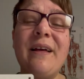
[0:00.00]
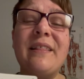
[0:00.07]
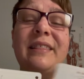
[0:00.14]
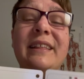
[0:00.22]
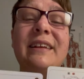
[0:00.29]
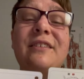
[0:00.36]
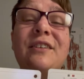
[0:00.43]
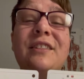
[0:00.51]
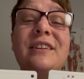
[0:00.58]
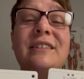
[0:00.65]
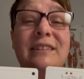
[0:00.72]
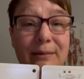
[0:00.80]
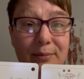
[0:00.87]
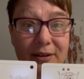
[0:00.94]
These are the
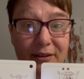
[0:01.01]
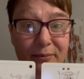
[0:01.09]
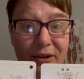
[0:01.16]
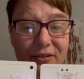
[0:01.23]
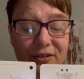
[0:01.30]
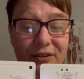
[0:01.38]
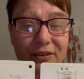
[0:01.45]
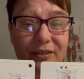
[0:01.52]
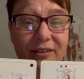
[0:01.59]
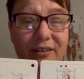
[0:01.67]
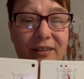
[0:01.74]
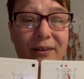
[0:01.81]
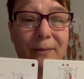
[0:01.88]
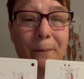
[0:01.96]
deepest muscles
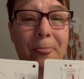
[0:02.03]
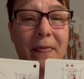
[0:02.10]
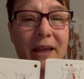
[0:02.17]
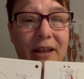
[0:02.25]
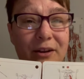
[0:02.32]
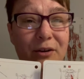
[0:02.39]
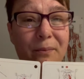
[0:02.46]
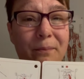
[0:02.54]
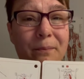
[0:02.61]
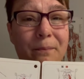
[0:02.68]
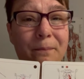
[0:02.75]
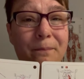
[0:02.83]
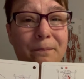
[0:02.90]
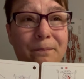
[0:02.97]
in your
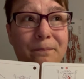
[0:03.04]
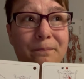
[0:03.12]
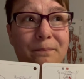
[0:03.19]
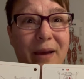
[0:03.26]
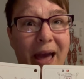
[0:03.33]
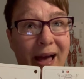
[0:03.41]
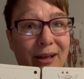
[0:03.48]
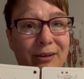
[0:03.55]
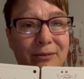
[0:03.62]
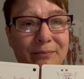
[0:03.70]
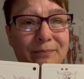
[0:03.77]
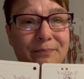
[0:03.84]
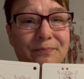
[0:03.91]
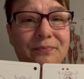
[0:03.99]
back.
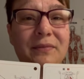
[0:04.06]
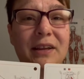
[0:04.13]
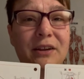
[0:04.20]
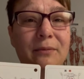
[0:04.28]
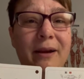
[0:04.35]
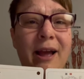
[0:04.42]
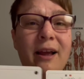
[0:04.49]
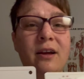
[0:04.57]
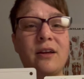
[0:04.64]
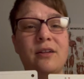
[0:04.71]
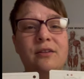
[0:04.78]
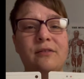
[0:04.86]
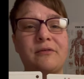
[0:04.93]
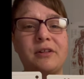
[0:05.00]
Anyway,
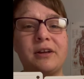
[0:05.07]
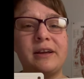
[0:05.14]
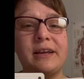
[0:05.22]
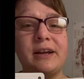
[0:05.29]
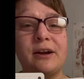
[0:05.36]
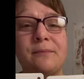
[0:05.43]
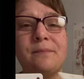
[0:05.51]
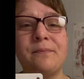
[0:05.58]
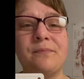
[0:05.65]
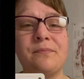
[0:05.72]
so if you look here,